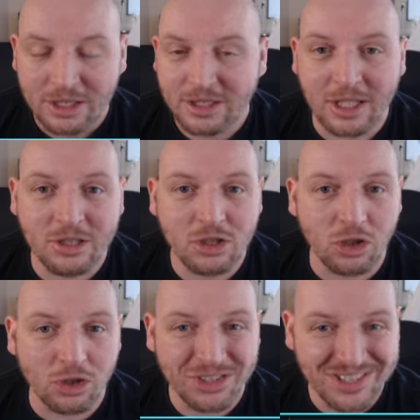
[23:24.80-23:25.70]
Didn't
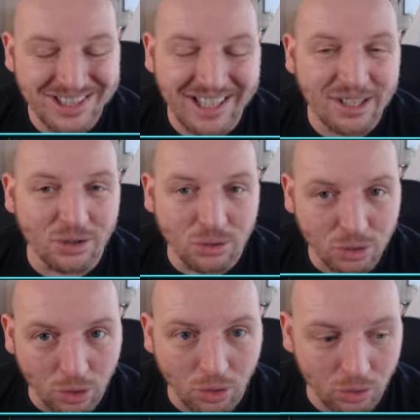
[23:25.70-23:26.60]
score a single
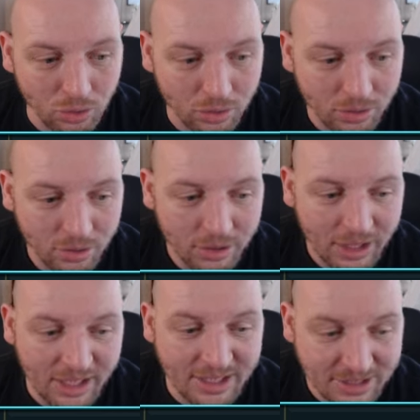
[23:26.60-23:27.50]
goal
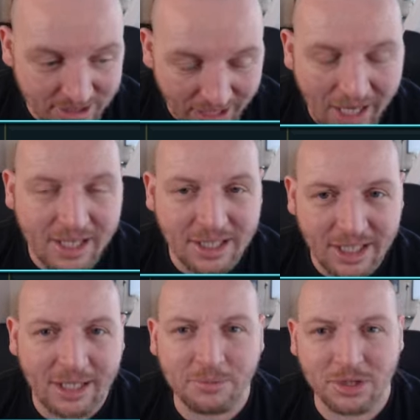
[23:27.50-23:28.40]
in his 10
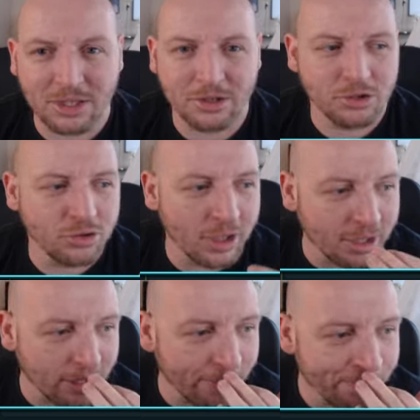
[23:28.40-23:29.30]
games as a
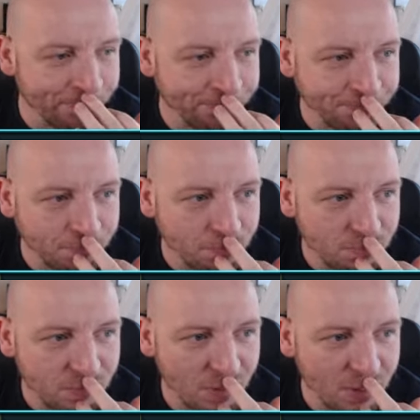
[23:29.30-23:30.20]
striker.
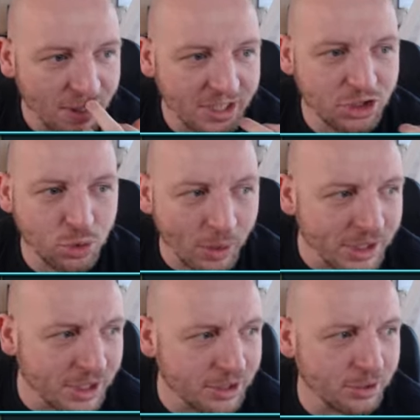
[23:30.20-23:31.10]
He's
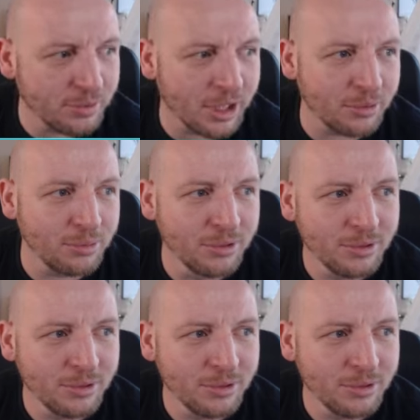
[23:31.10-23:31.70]
22 now.